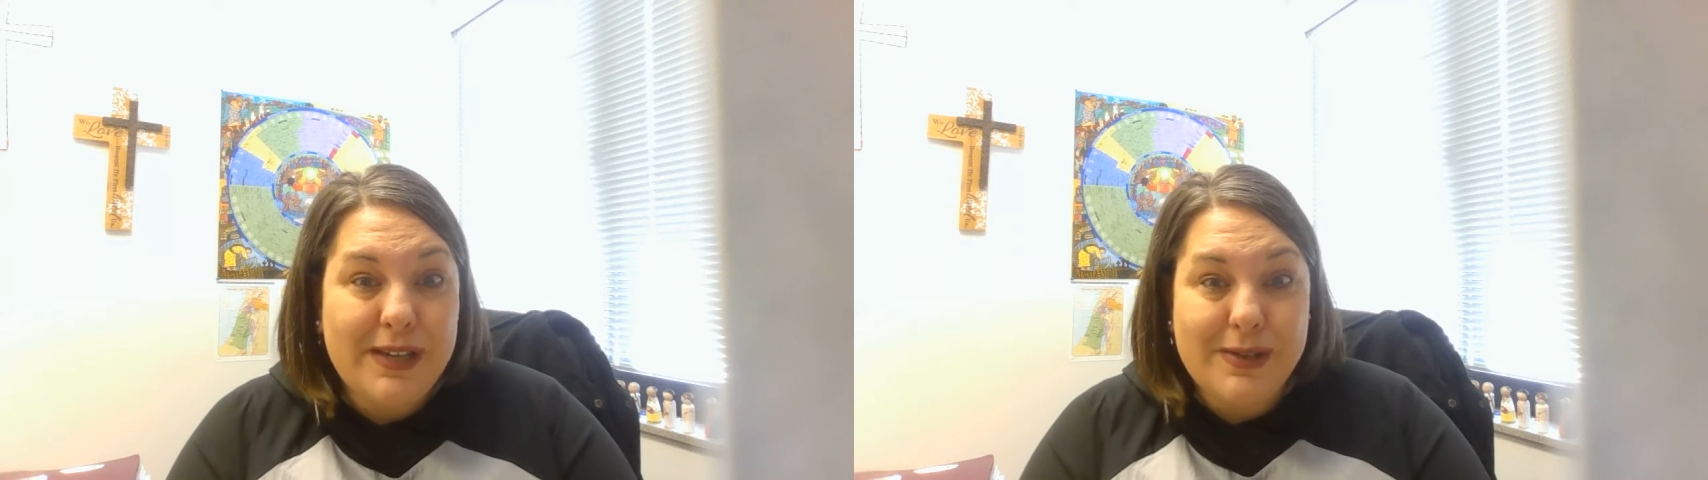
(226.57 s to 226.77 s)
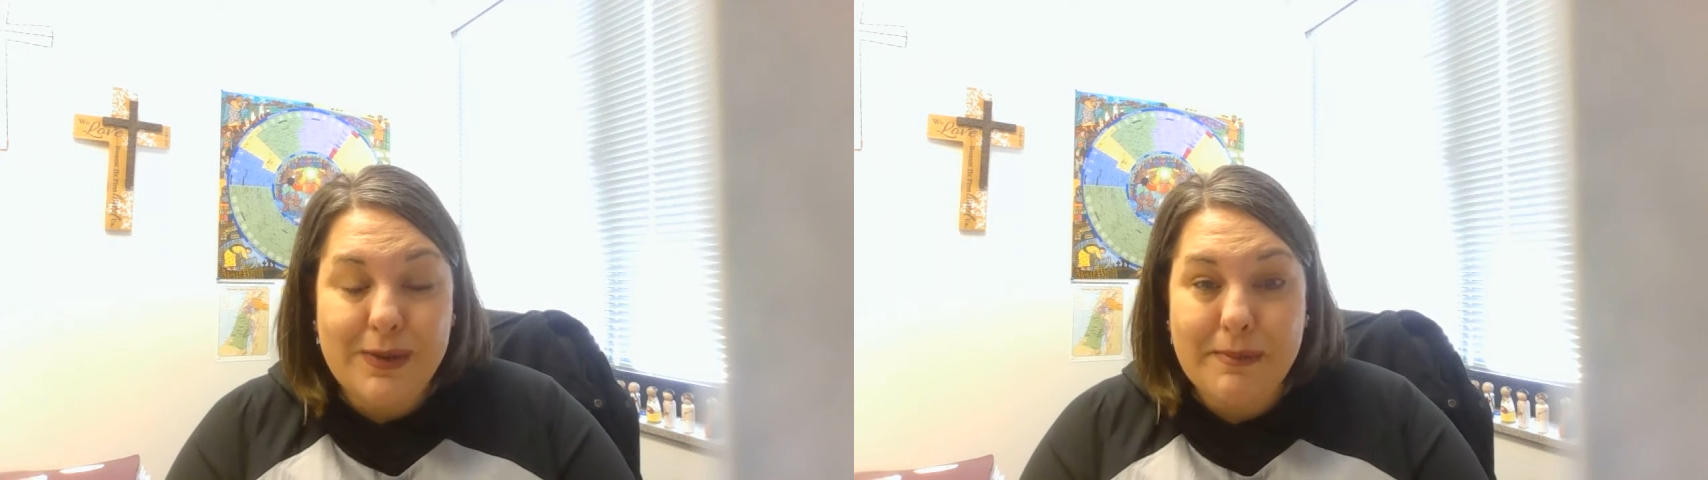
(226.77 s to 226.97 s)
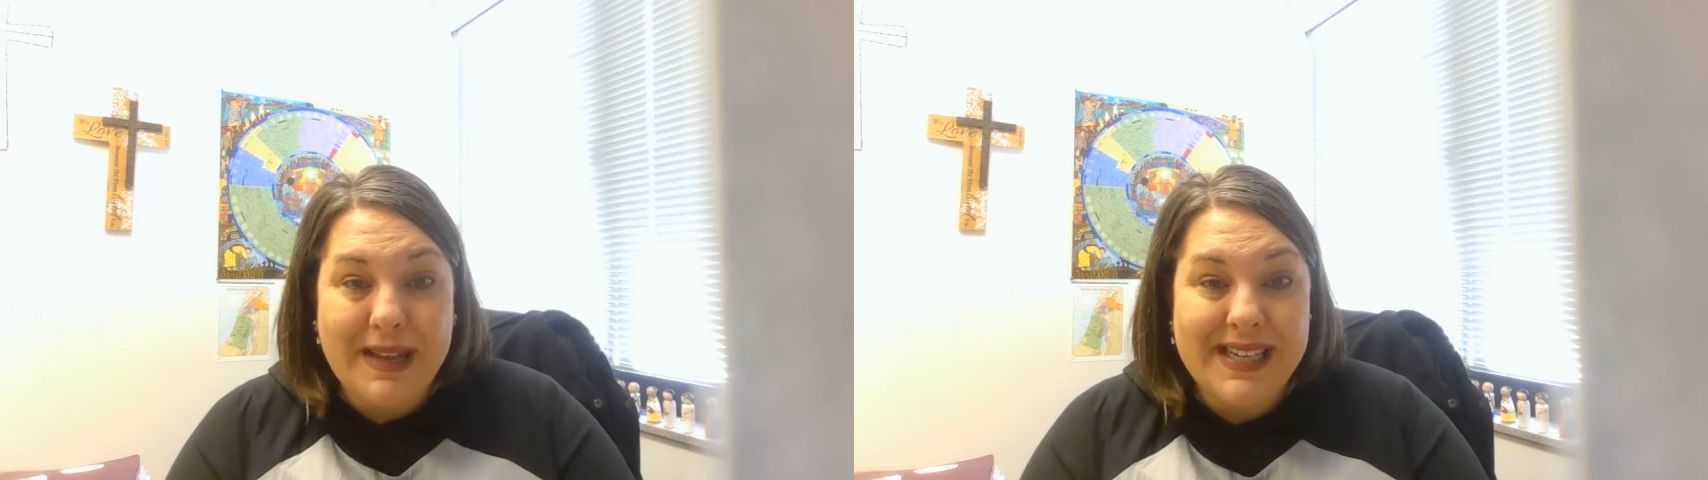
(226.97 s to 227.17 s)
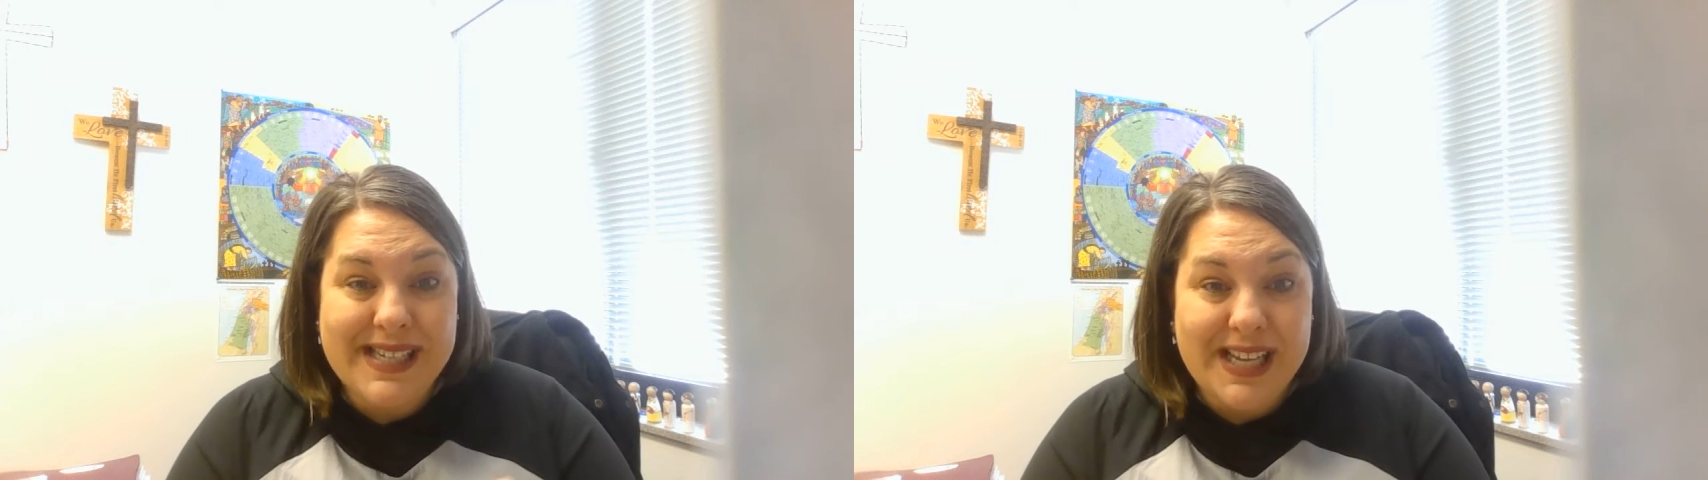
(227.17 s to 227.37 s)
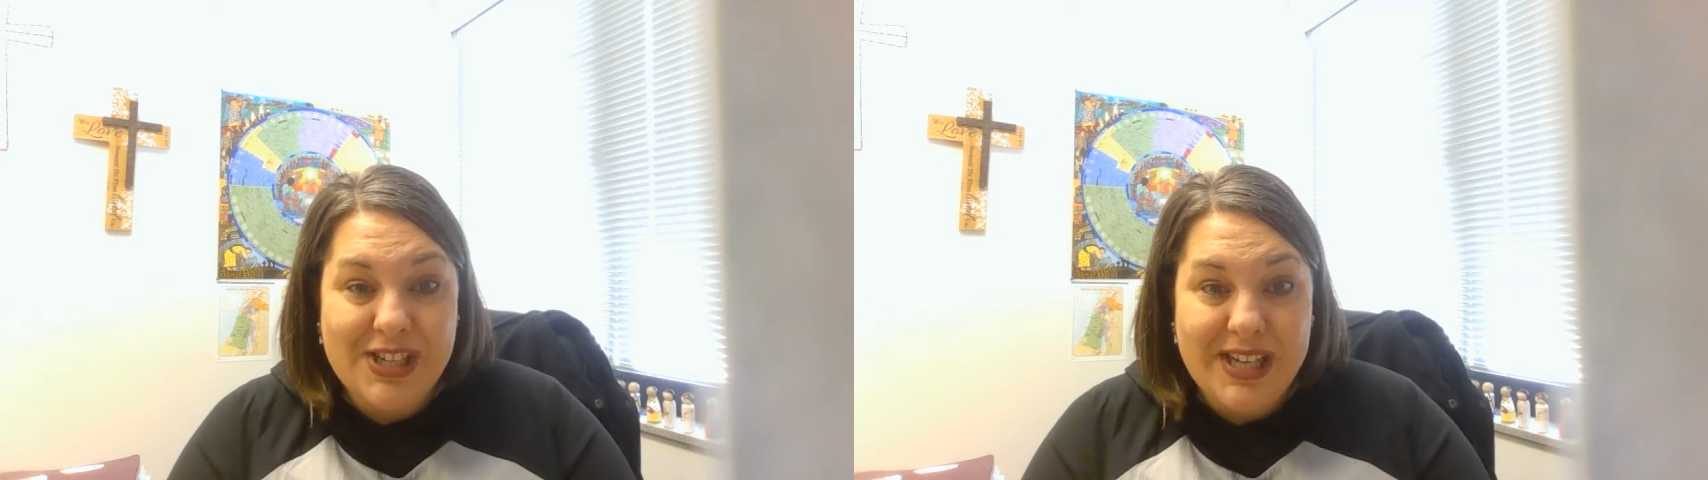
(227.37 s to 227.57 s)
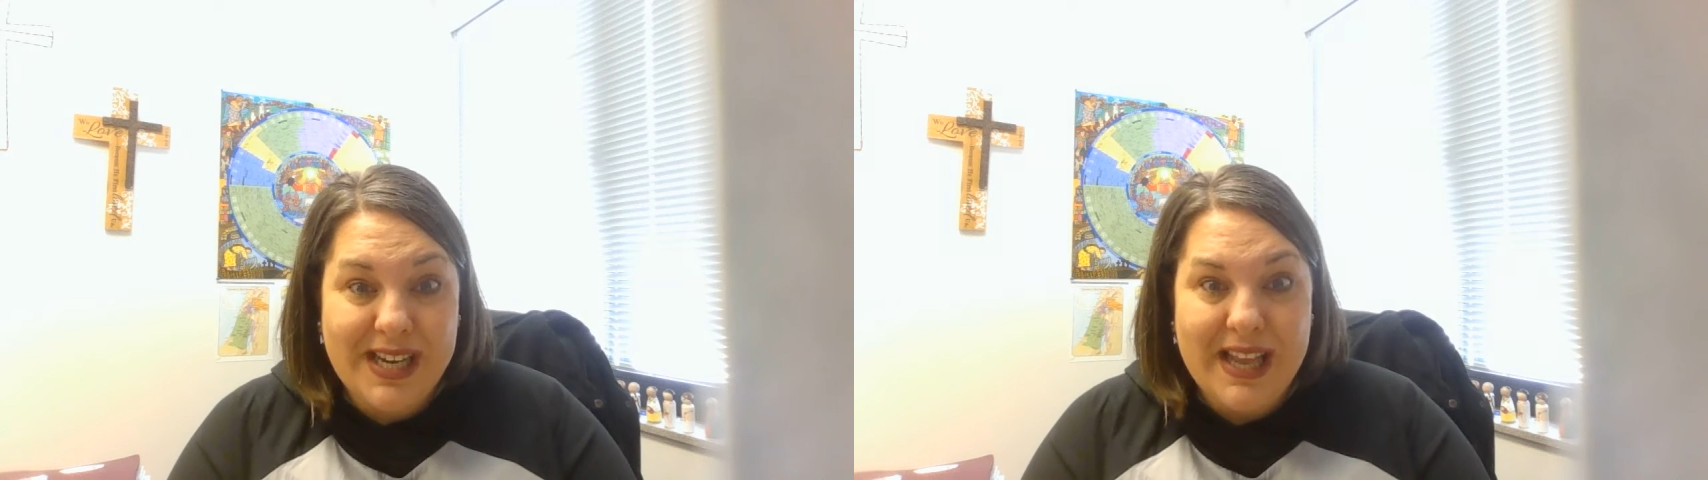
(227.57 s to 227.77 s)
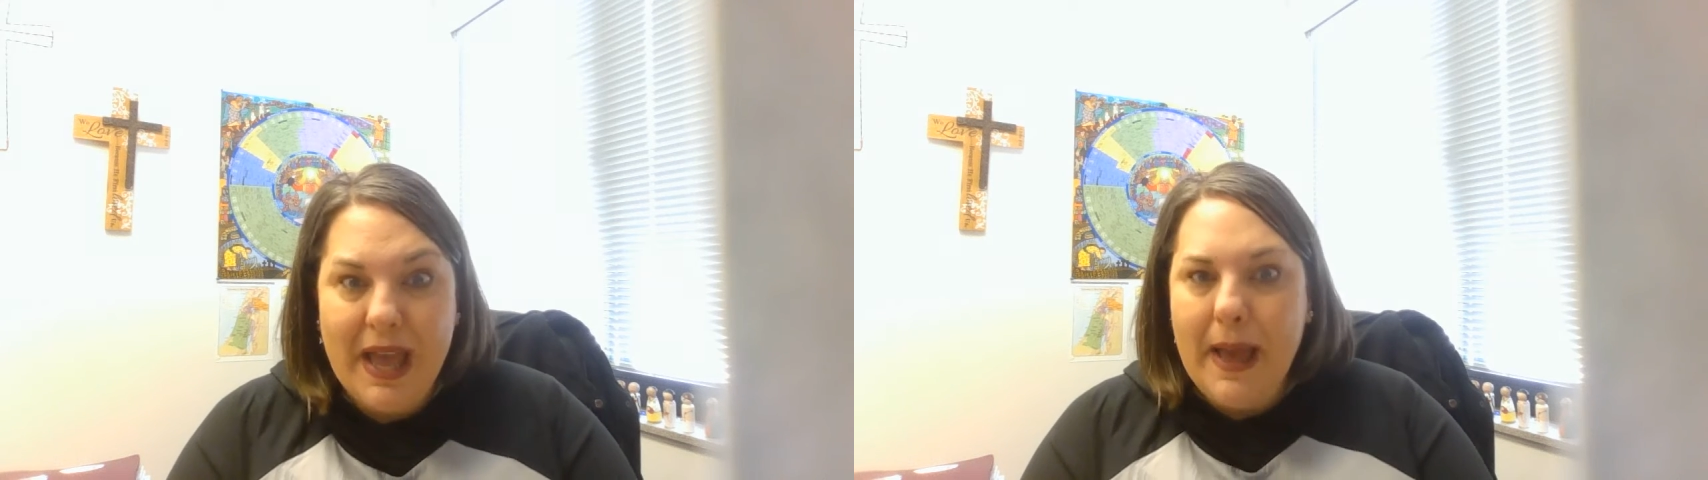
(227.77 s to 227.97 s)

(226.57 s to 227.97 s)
do it by touching?